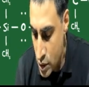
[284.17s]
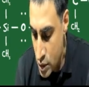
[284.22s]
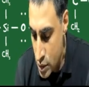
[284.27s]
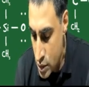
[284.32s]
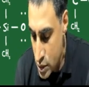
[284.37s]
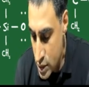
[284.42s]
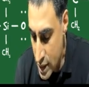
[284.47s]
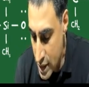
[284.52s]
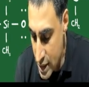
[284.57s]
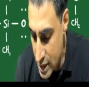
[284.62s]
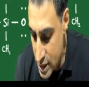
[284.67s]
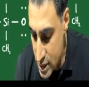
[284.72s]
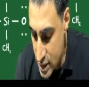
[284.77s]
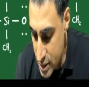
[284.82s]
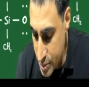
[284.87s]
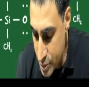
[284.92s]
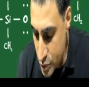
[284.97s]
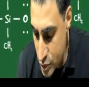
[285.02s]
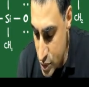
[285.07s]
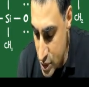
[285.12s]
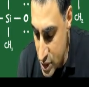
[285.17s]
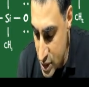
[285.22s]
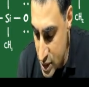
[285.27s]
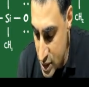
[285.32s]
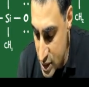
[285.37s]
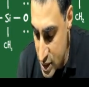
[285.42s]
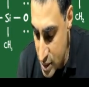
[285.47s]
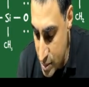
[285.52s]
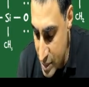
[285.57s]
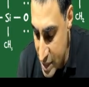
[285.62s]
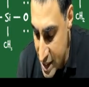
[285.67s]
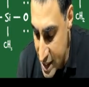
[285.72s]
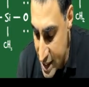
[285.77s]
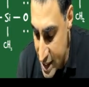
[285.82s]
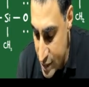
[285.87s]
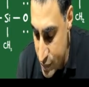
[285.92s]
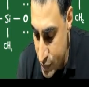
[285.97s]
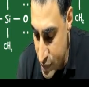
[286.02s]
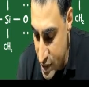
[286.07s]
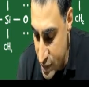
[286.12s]
And suppose this is the
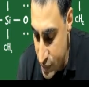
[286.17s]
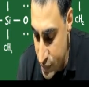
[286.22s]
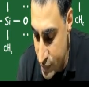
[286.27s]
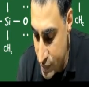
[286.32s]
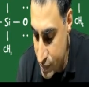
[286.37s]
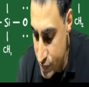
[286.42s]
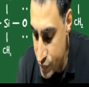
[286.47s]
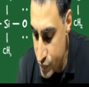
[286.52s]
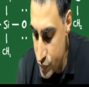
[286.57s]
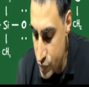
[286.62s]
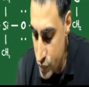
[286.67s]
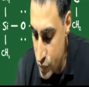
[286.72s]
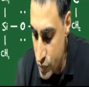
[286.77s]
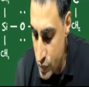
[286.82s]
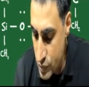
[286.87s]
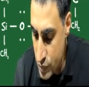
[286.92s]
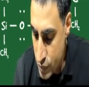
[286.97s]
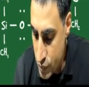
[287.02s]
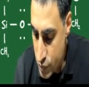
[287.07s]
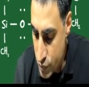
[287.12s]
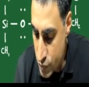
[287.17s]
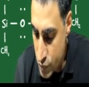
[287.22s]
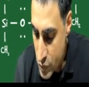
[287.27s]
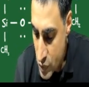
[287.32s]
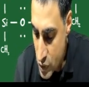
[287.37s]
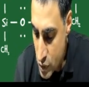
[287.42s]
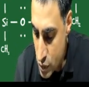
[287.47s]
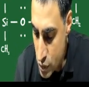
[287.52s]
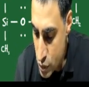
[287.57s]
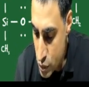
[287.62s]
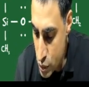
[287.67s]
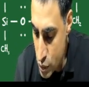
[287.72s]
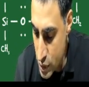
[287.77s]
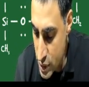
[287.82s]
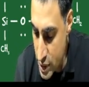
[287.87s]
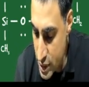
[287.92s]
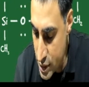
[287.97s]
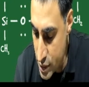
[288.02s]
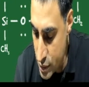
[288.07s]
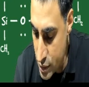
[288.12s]
magnetic wave. So
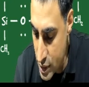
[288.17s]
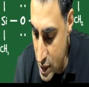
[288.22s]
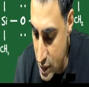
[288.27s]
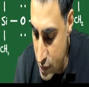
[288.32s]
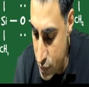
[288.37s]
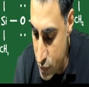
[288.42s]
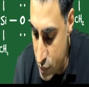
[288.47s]
here you have